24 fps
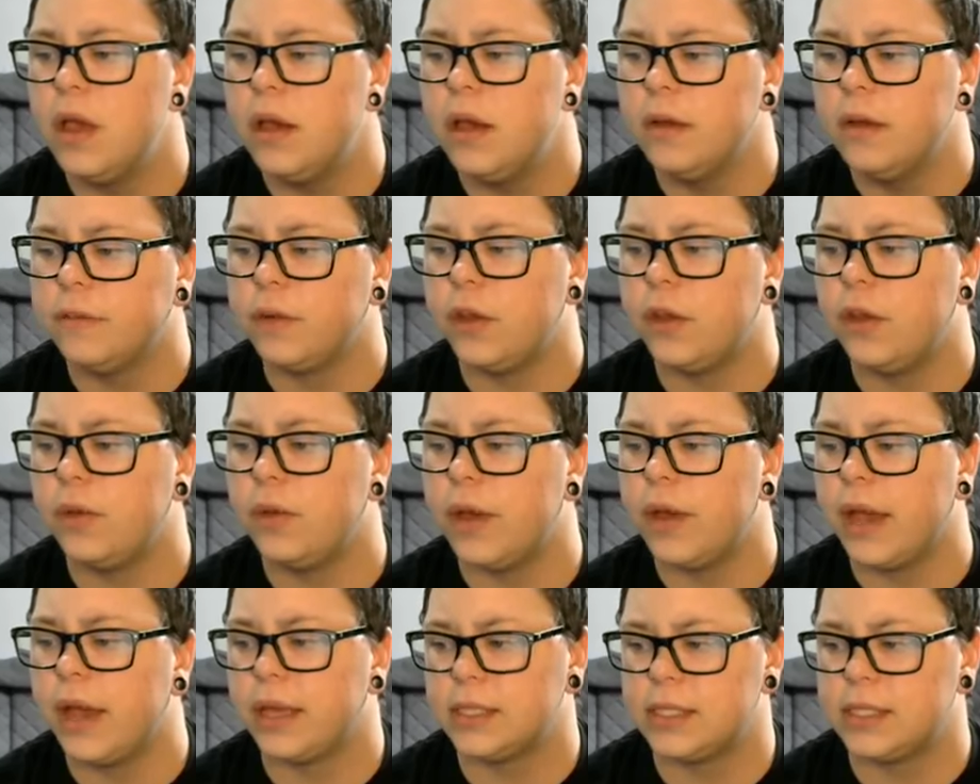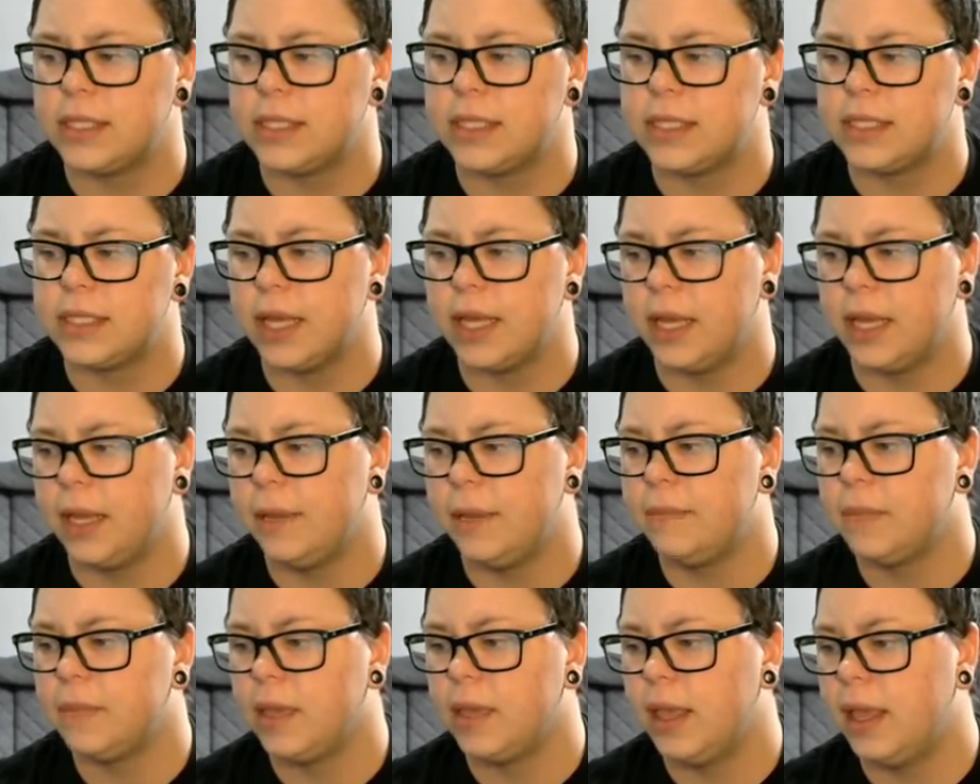for you guys
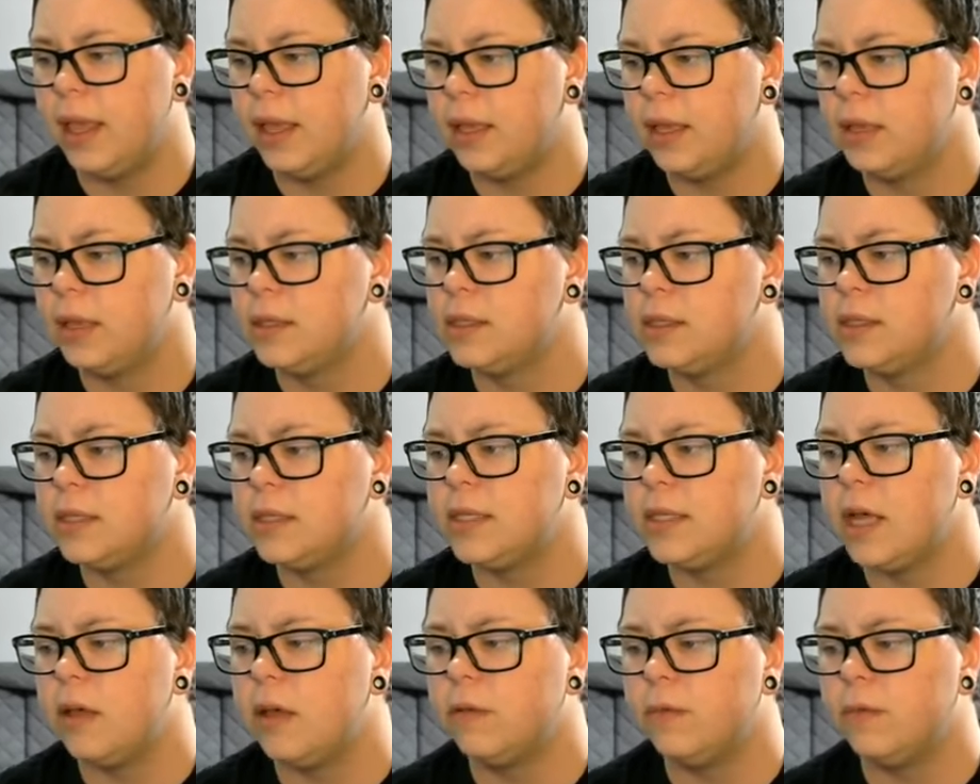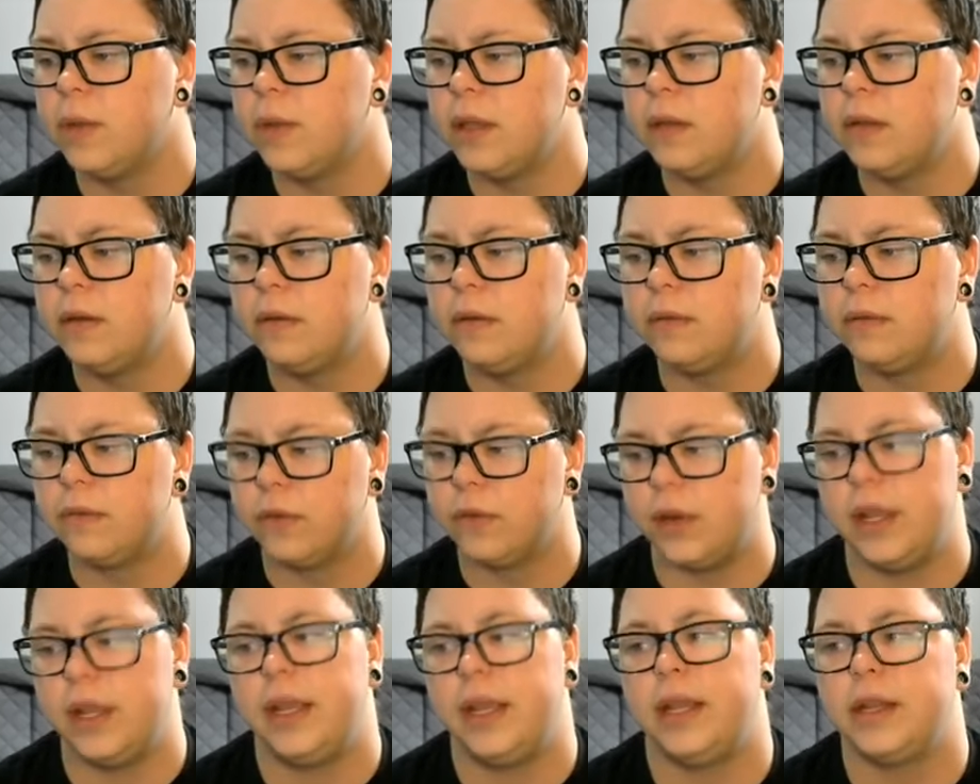today, is Delwyn
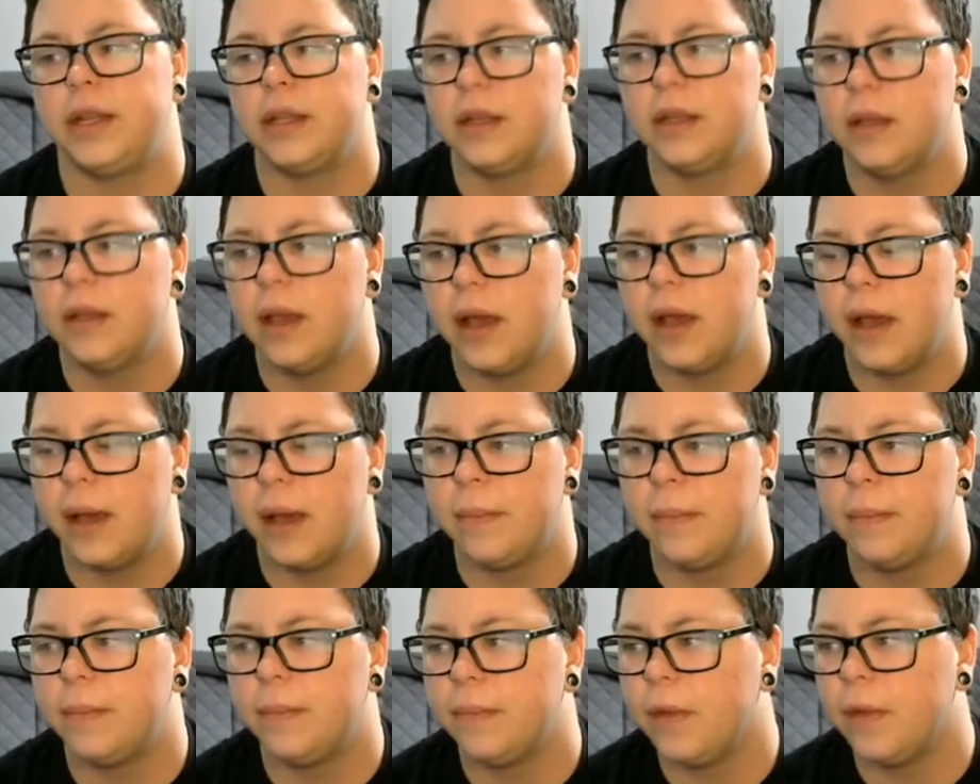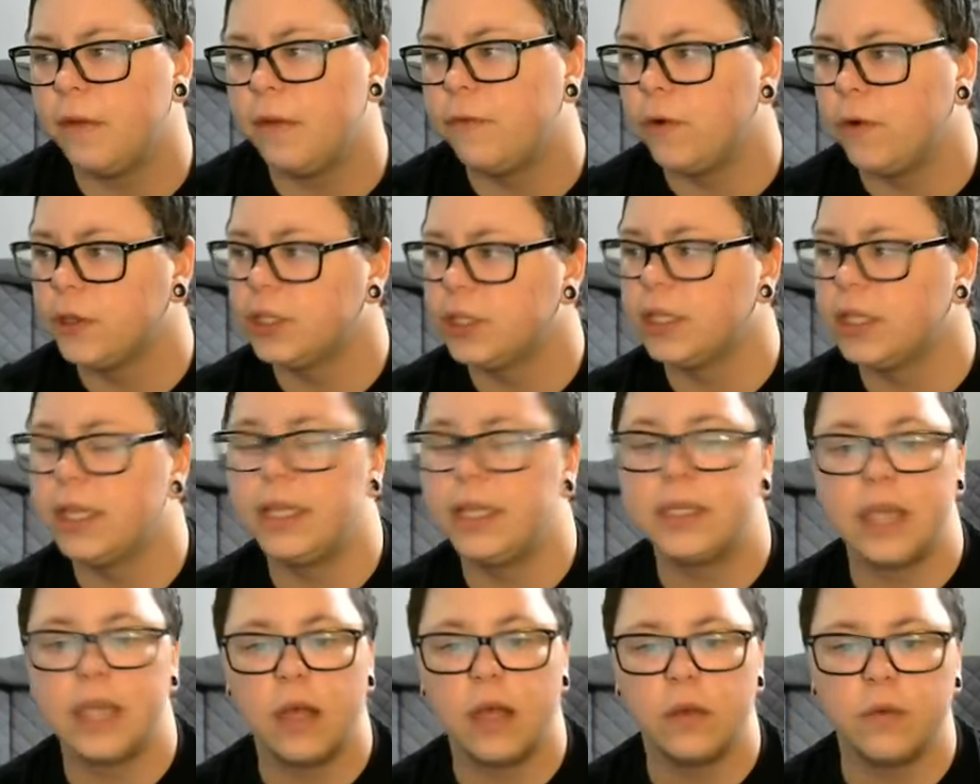Rain.
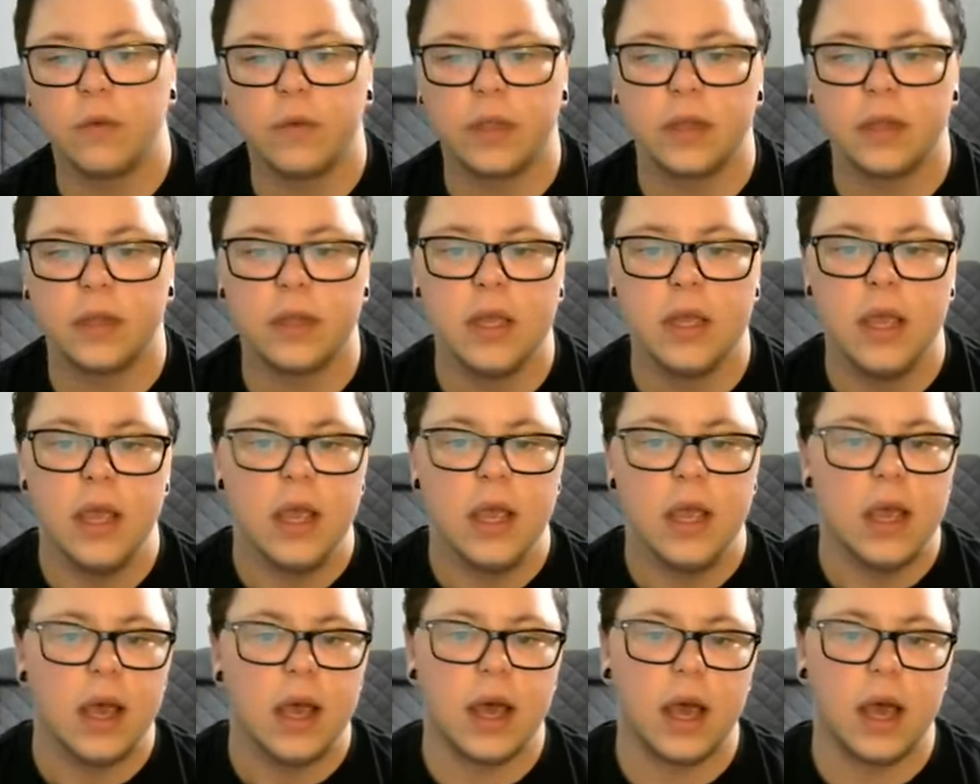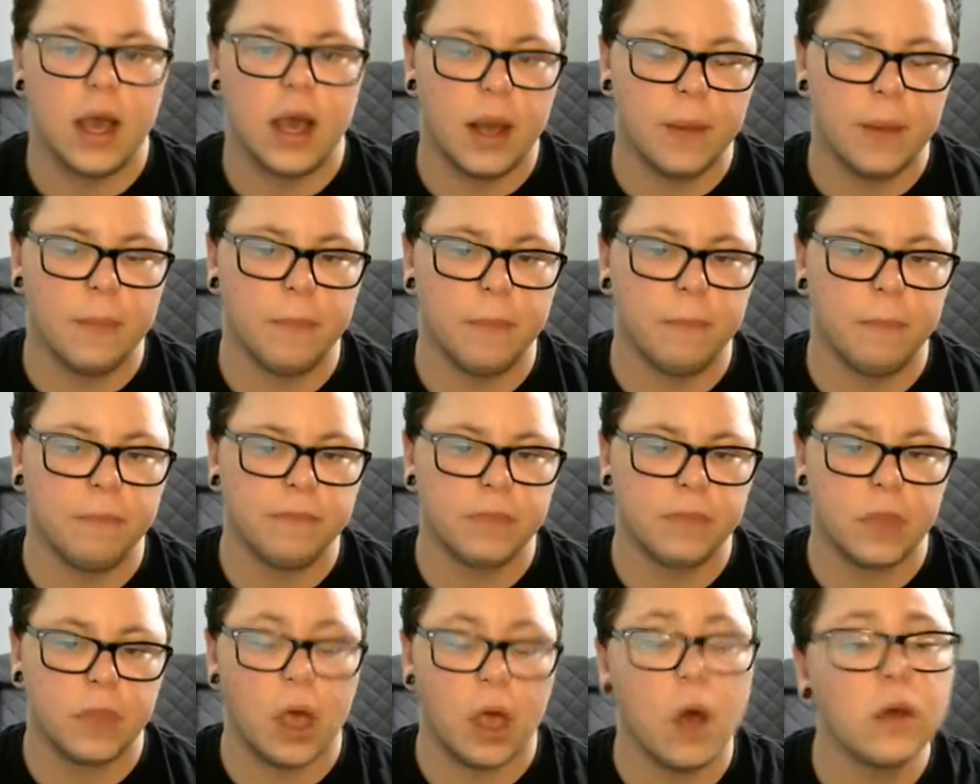Unfortunately, Delwyn
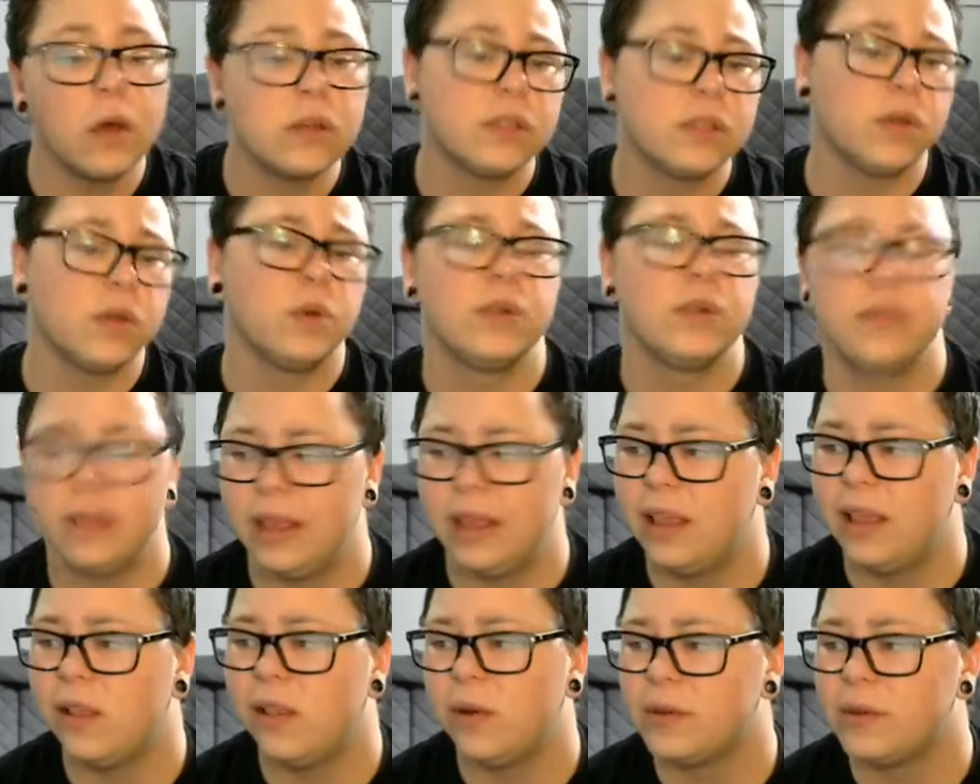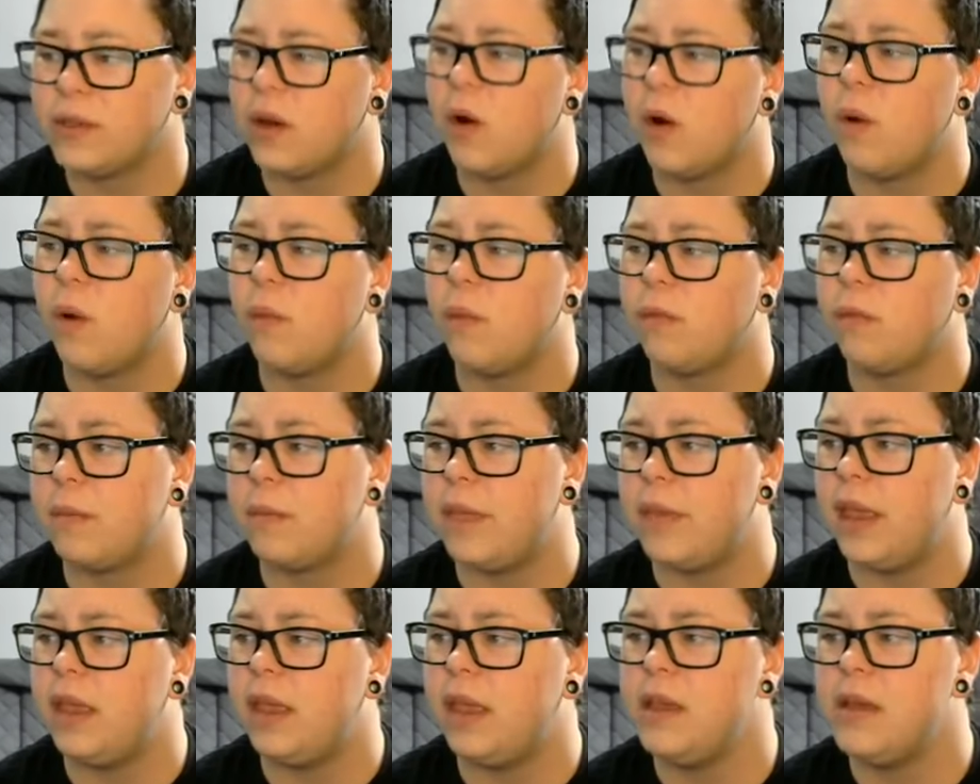also is really close to home for
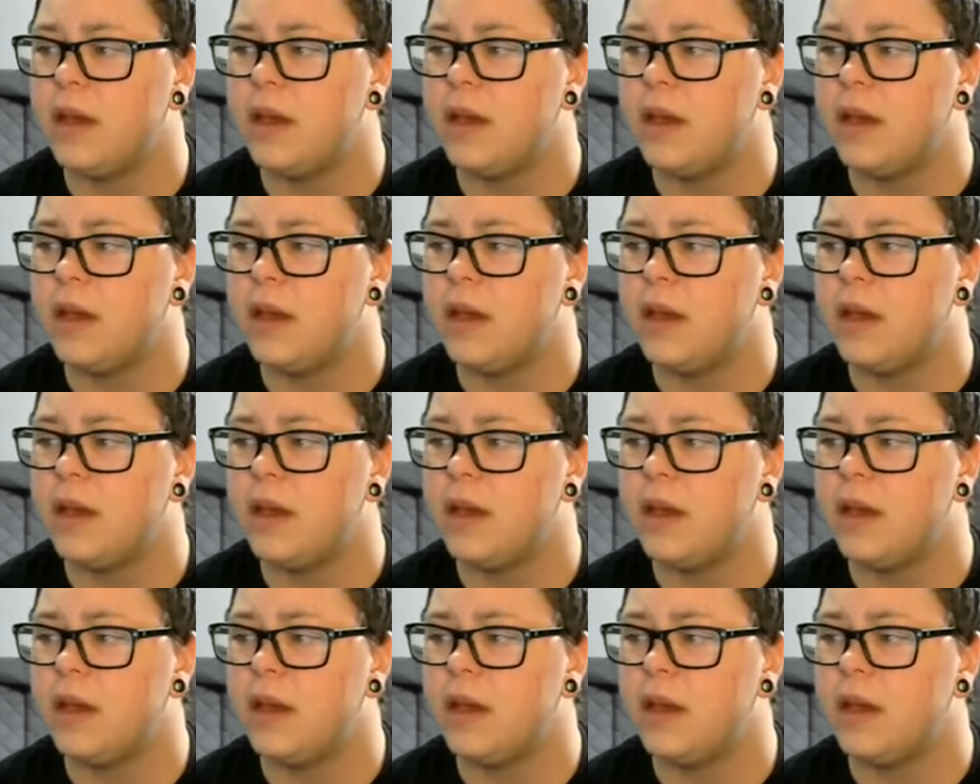me.